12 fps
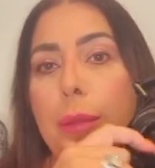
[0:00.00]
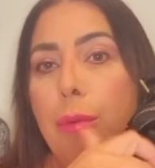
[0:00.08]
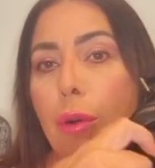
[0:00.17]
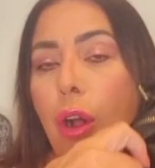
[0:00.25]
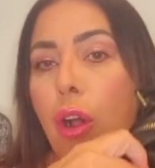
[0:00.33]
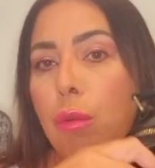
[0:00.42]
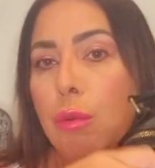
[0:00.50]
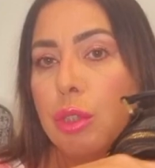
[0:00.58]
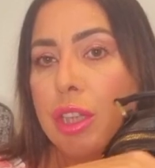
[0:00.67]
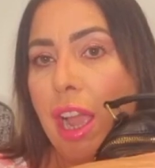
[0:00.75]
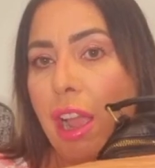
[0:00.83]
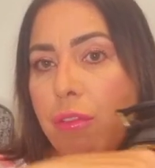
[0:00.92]
But I
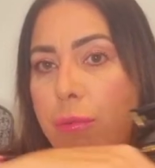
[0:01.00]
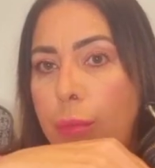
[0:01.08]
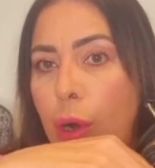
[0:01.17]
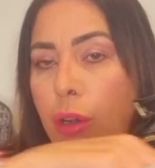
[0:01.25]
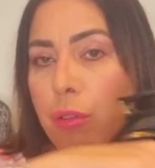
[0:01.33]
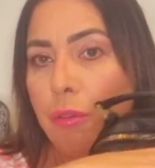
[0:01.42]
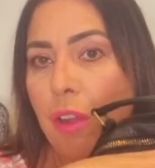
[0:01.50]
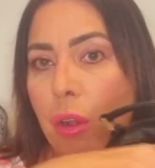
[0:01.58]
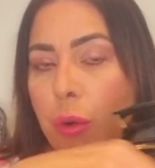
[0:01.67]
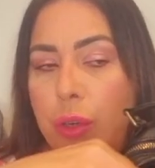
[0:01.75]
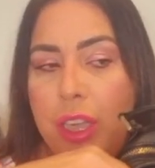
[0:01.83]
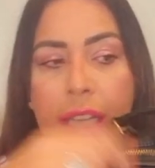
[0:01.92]
would have my
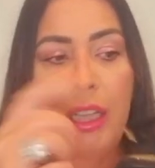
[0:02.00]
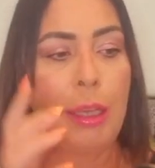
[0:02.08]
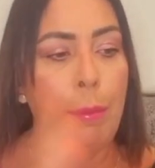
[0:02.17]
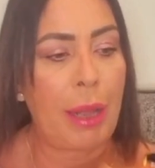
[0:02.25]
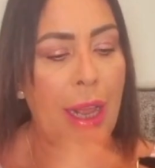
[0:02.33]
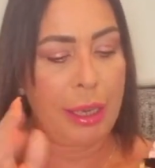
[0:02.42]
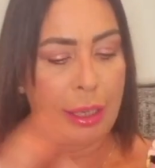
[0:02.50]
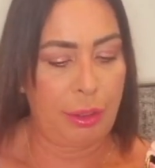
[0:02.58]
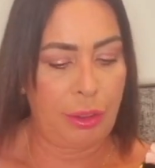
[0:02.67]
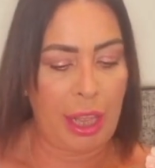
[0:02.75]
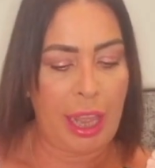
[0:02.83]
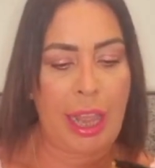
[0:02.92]
phone in the back
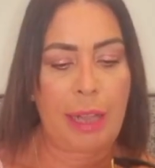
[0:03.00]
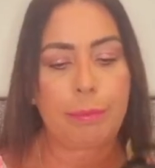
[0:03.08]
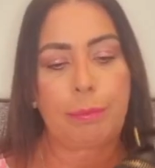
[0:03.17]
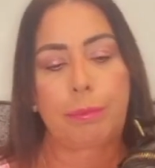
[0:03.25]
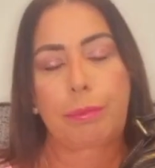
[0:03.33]
there.